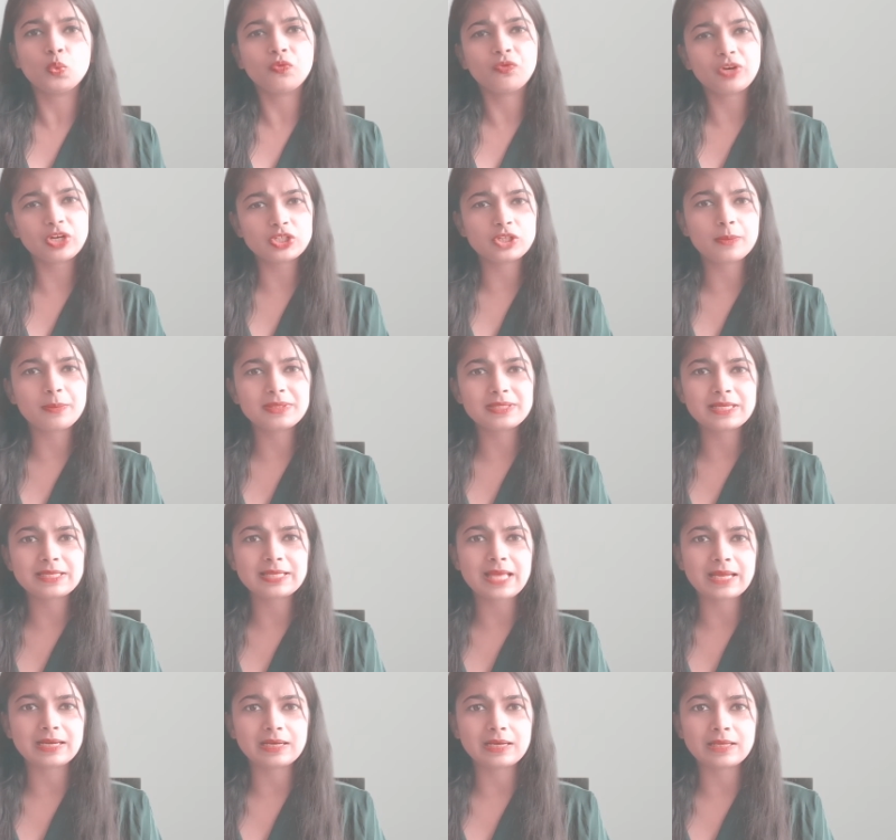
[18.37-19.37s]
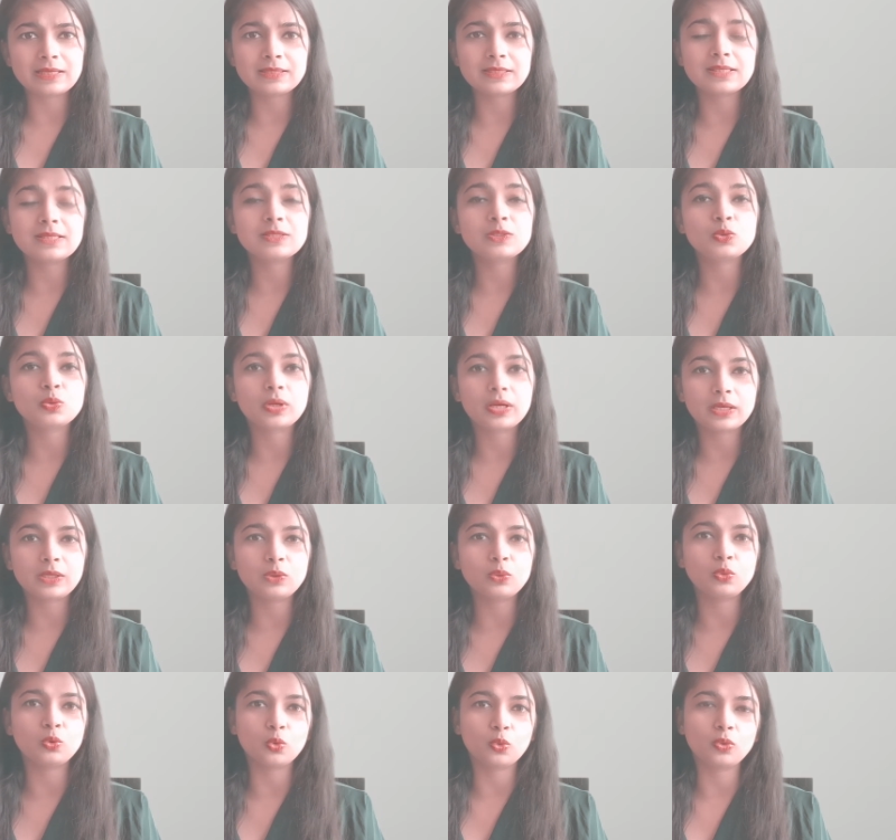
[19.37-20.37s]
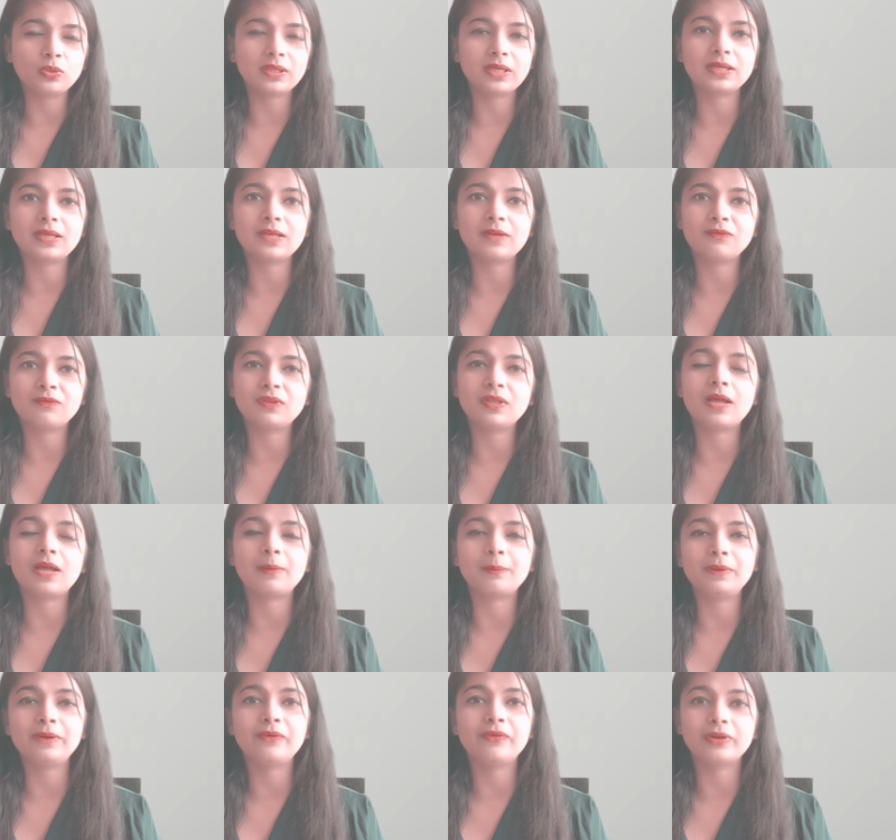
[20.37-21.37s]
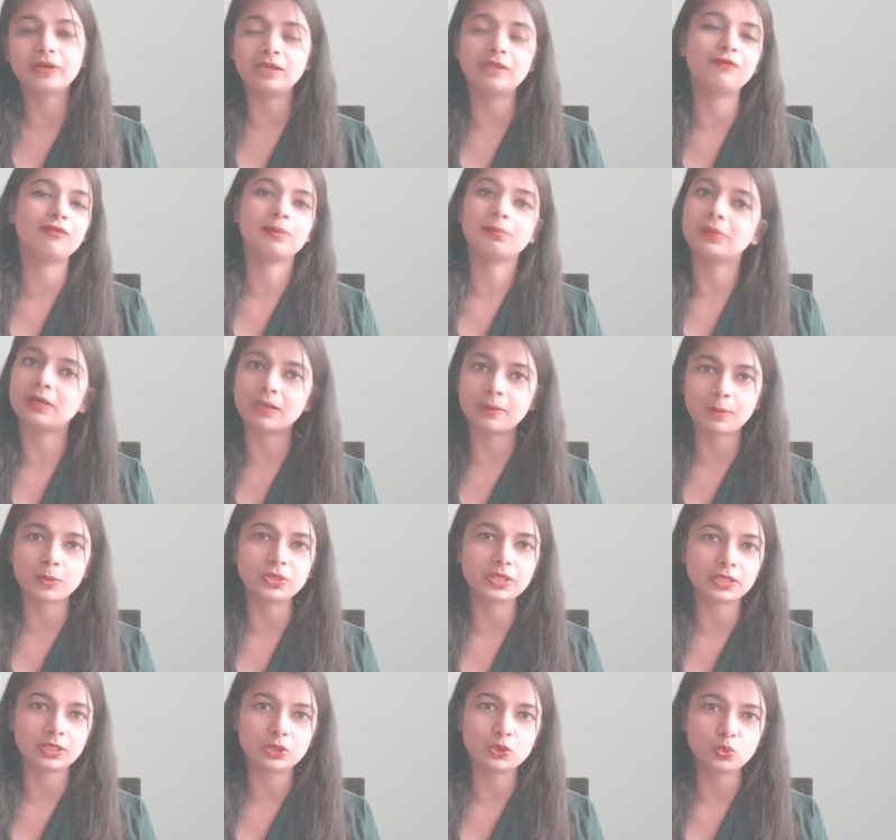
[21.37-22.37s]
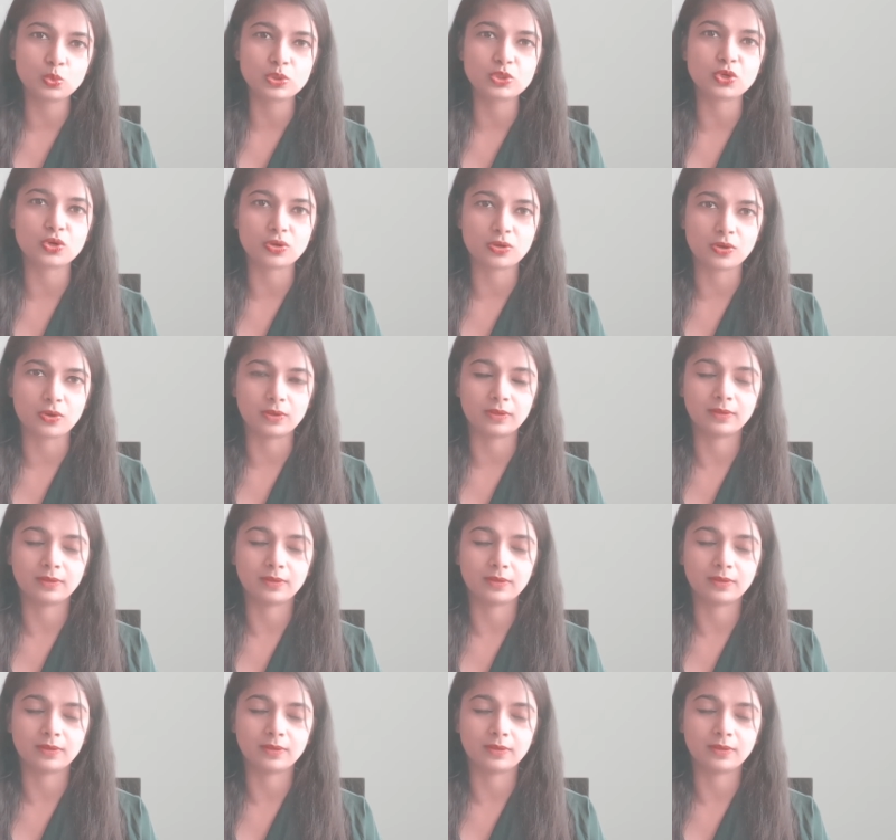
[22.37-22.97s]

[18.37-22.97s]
fresher business analysts is to get to know that if they are being really familiar about any tools or not.